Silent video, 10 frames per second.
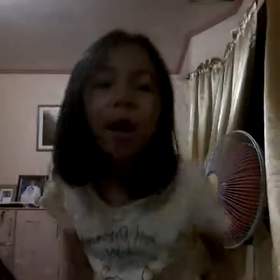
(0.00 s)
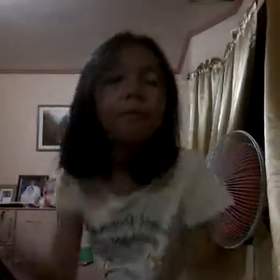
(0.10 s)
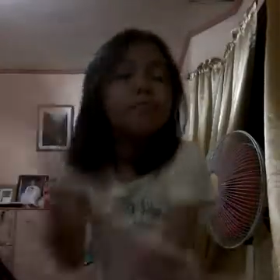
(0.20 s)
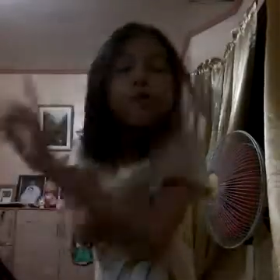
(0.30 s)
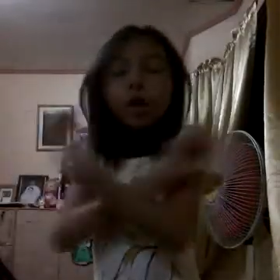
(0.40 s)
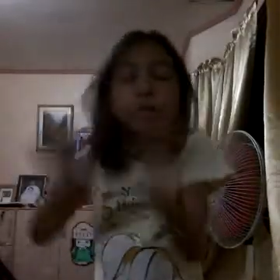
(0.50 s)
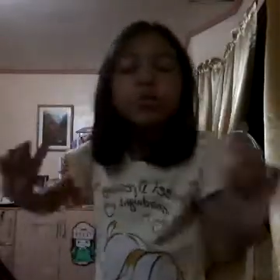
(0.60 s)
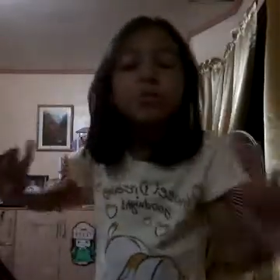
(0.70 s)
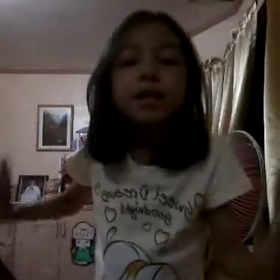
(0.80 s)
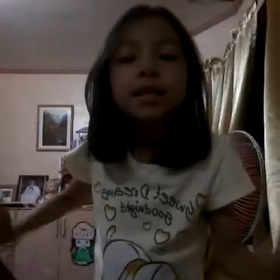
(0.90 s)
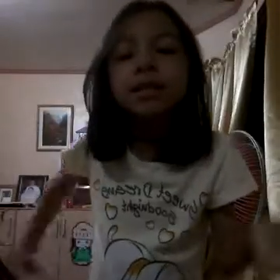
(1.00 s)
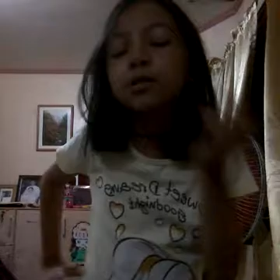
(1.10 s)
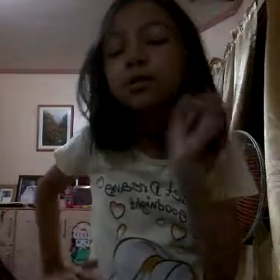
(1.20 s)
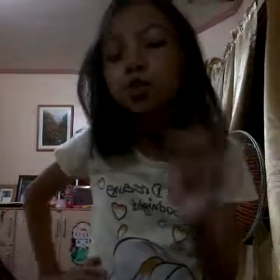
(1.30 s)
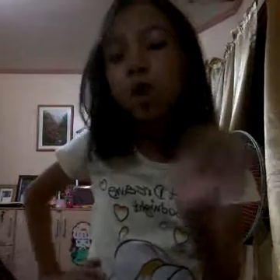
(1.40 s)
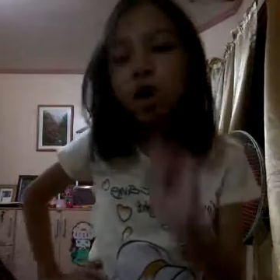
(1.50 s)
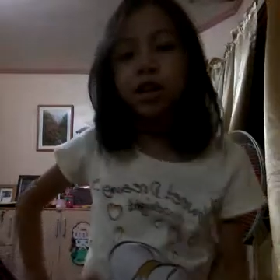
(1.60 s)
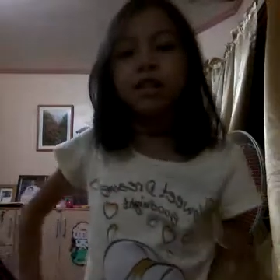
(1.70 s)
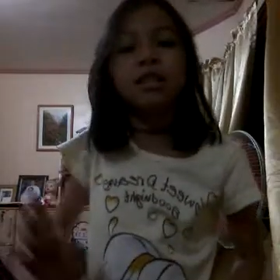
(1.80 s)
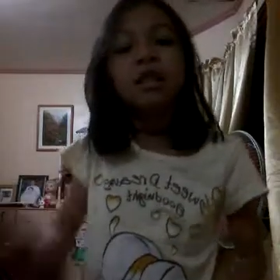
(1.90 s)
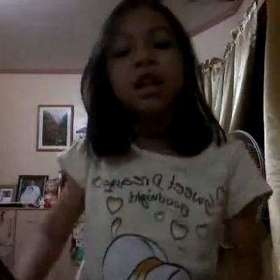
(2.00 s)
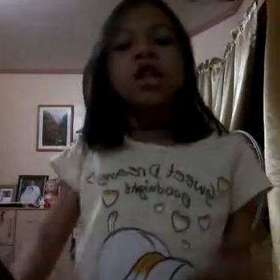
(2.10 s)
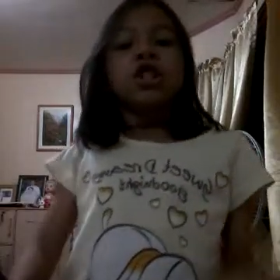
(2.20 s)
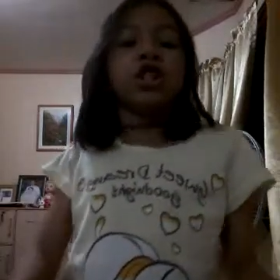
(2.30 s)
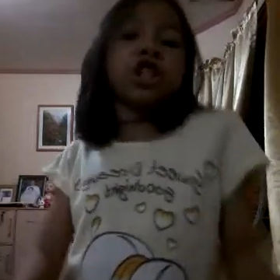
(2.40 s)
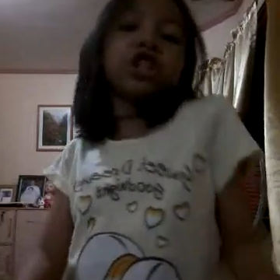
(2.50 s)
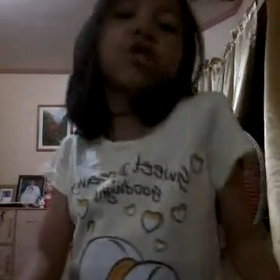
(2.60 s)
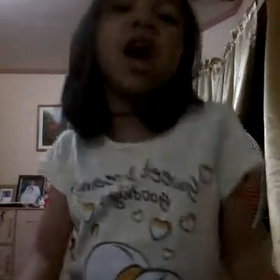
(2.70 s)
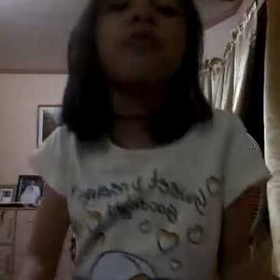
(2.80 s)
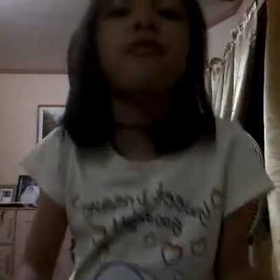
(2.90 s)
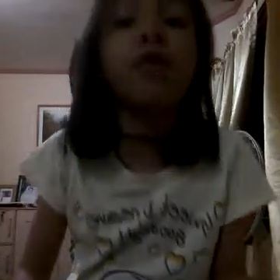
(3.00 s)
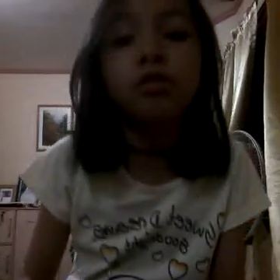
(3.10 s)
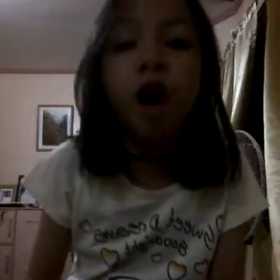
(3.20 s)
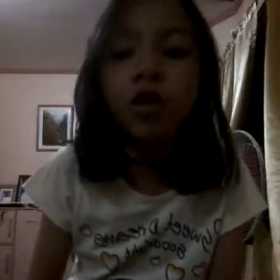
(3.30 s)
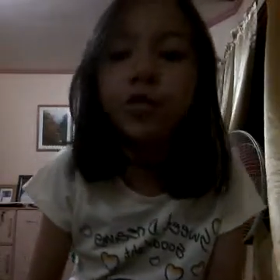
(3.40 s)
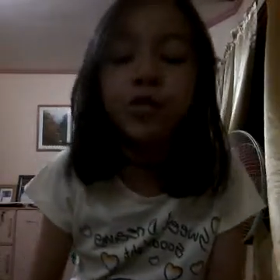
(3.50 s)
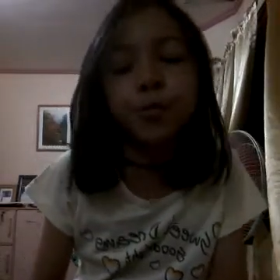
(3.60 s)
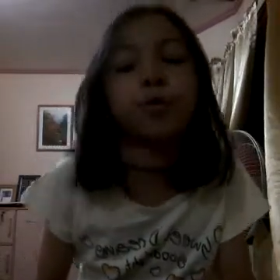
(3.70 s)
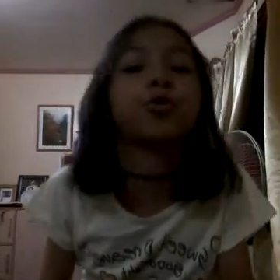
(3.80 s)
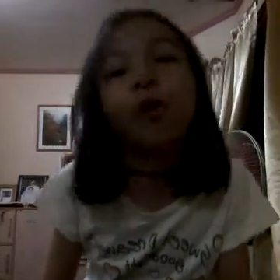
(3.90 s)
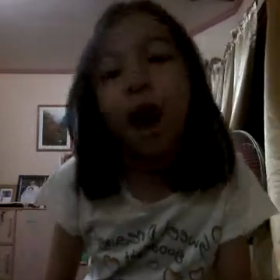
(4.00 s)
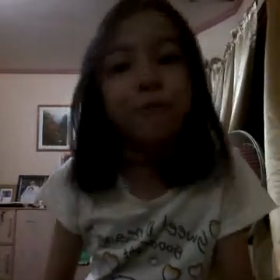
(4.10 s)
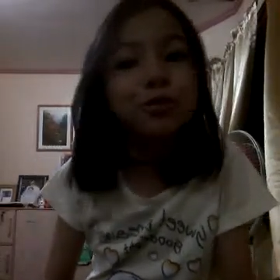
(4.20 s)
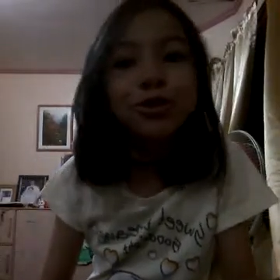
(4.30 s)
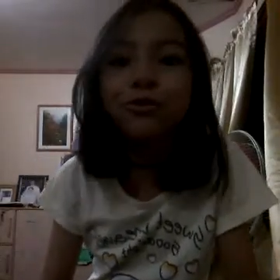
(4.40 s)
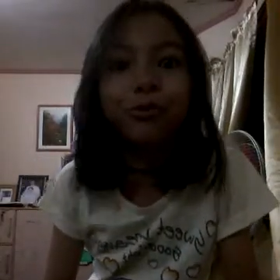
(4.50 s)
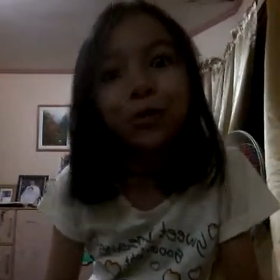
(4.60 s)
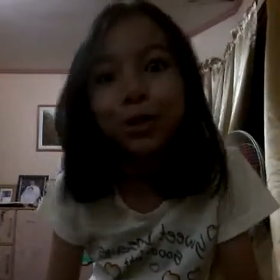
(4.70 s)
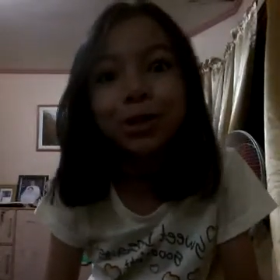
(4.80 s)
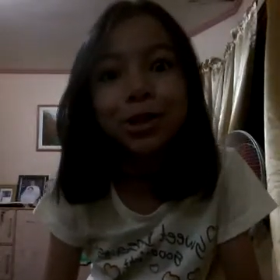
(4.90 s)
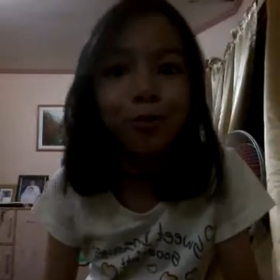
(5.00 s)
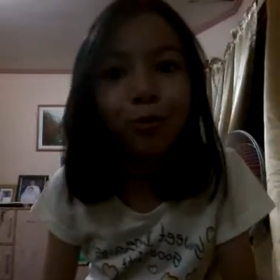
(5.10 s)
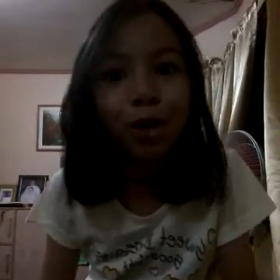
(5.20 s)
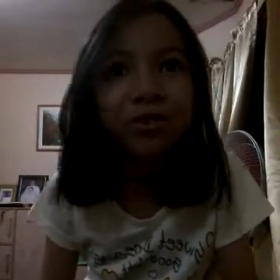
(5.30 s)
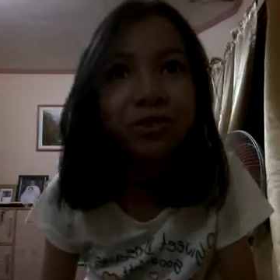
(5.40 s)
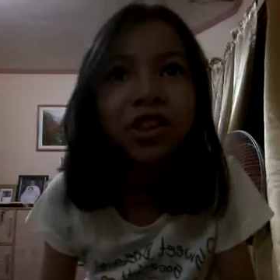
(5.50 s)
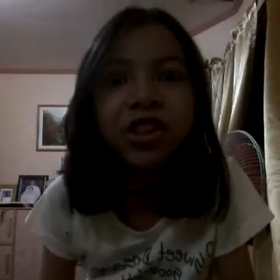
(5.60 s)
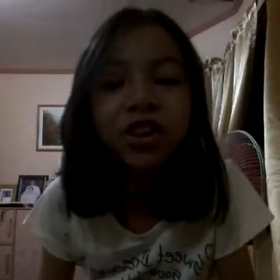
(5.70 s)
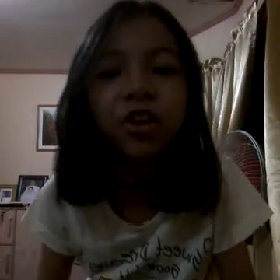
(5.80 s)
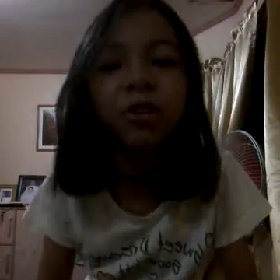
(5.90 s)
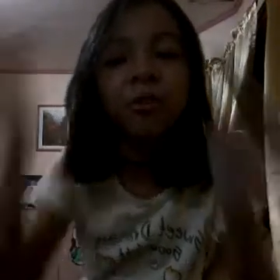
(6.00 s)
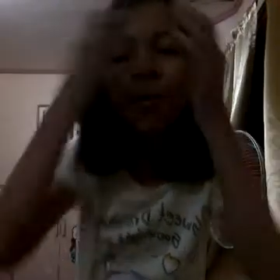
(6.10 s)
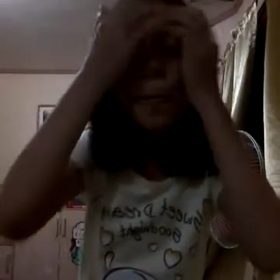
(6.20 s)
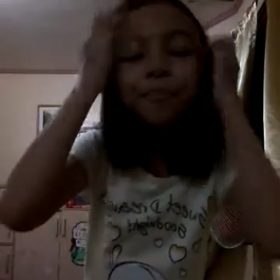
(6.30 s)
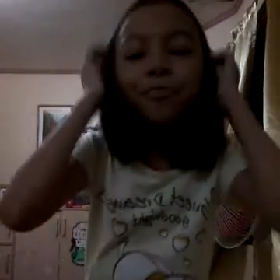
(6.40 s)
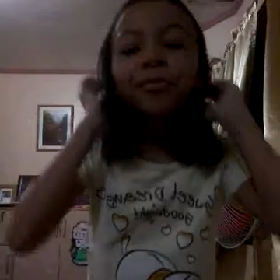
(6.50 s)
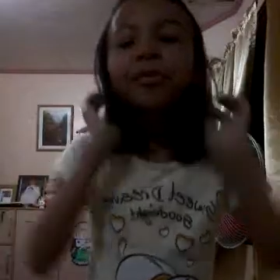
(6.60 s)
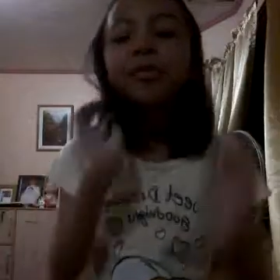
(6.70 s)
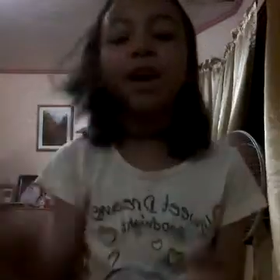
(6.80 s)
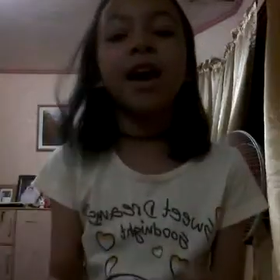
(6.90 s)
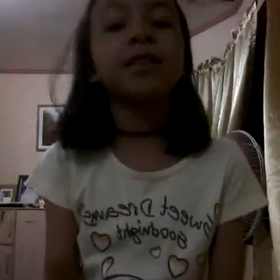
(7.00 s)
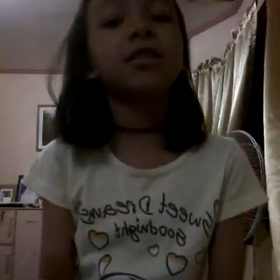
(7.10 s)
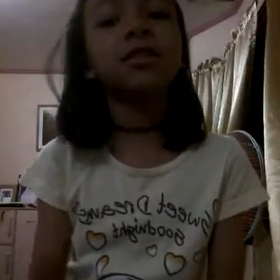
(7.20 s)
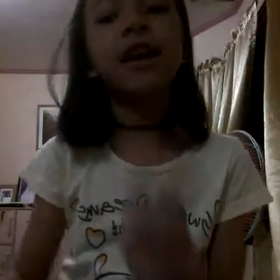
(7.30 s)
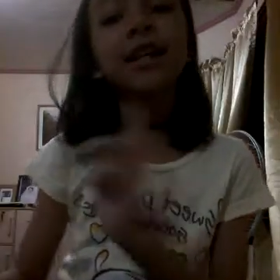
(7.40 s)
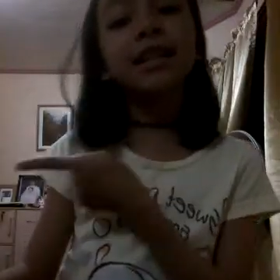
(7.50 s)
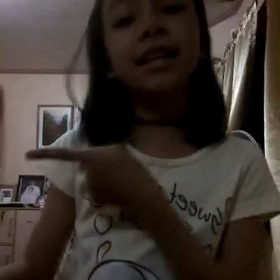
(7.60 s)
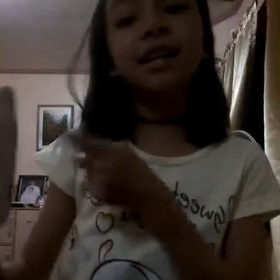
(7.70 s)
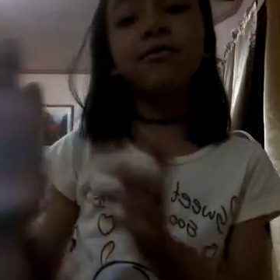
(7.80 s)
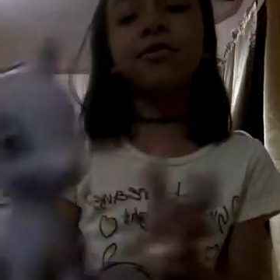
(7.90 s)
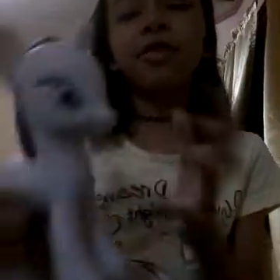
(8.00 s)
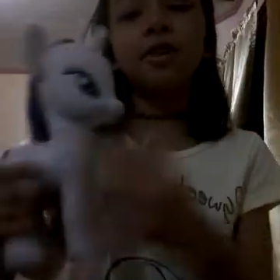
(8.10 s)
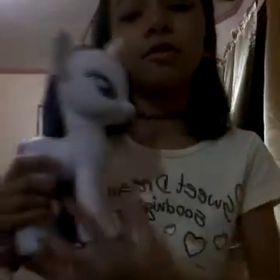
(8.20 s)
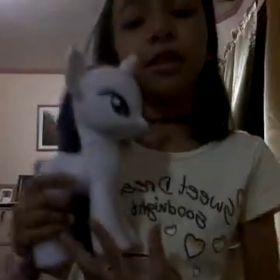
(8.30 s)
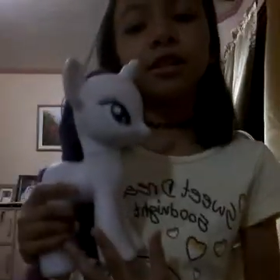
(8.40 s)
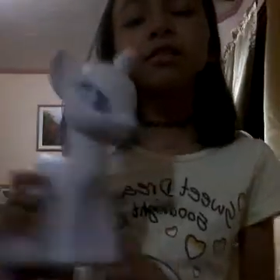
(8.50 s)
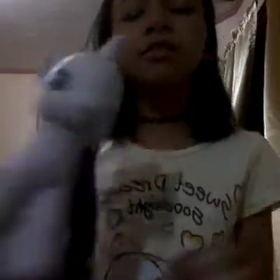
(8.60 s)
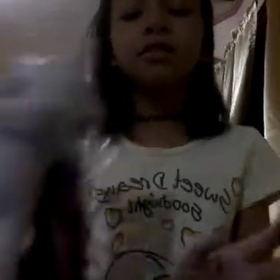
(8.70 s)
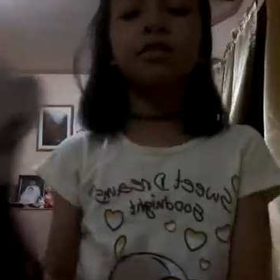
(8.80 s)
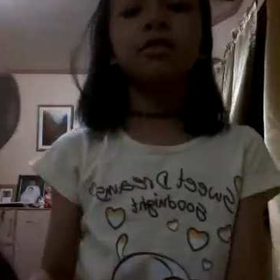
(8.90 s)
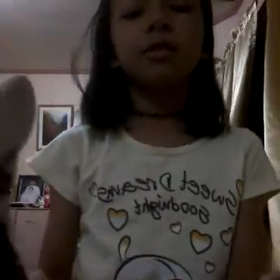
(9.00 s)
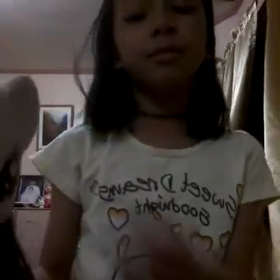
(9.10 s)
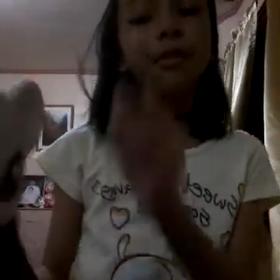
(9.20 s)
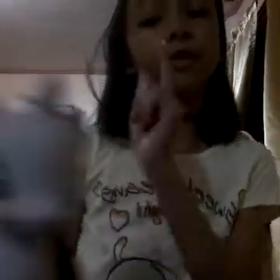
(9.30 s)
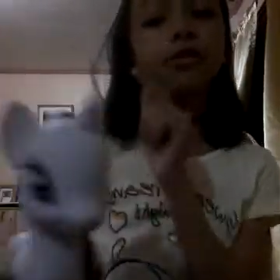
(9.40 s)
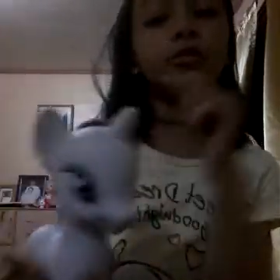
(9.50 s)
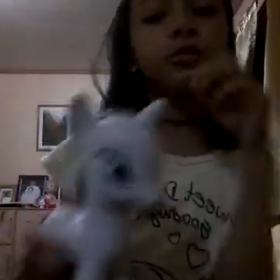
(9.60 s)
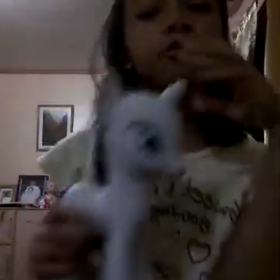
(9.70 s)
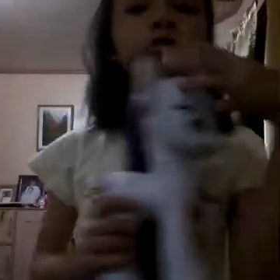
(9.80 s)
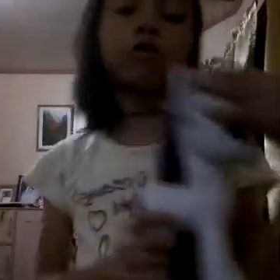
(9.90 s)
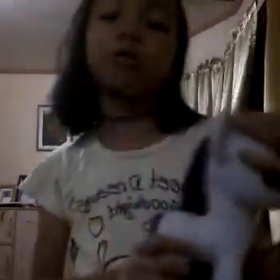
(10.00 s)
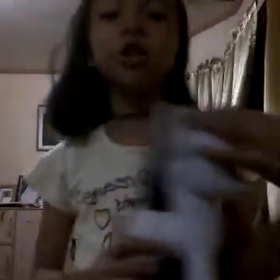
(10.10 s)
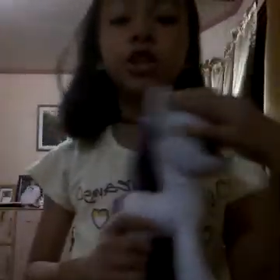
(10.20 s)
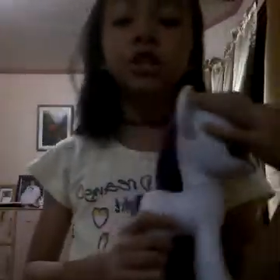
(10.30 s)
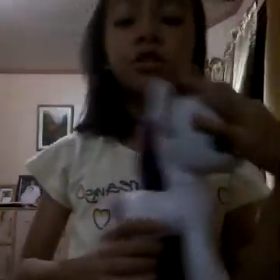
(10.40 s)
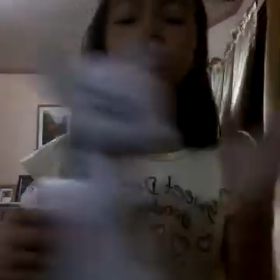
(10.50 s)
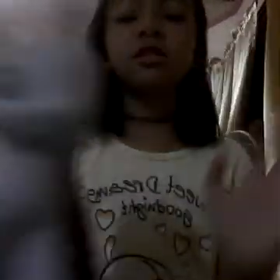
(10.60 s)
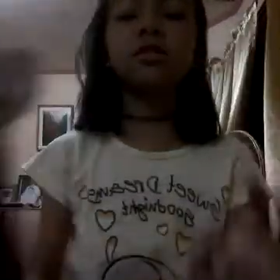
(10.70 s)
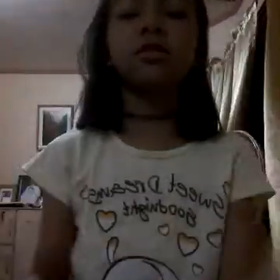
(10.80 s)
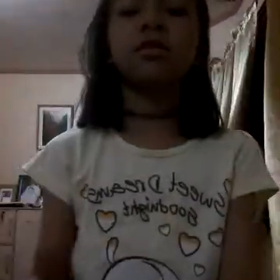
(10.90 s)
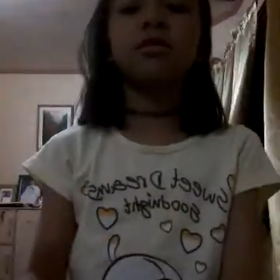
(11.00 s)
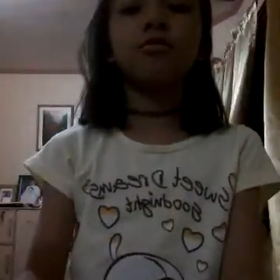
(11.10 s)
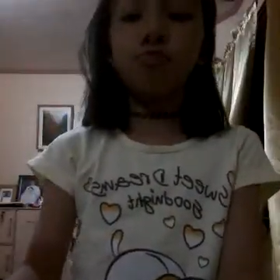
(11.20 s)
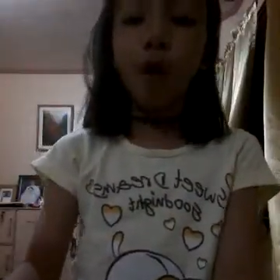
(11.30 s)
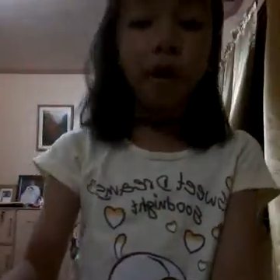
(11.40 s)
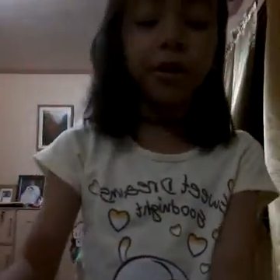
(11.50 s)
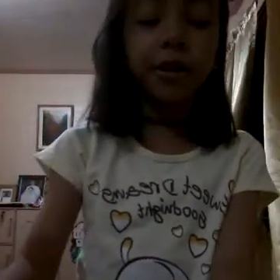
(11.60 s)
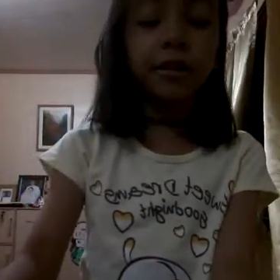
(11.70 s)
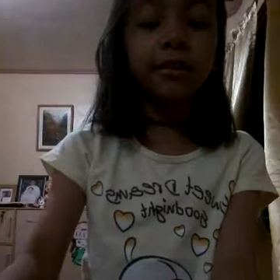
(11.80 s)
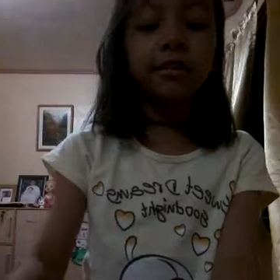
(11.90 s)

I'm not going to make stories just to have a lot of subscribers and views in one video. Okay, so that's it for a real, I mean, or original rarity.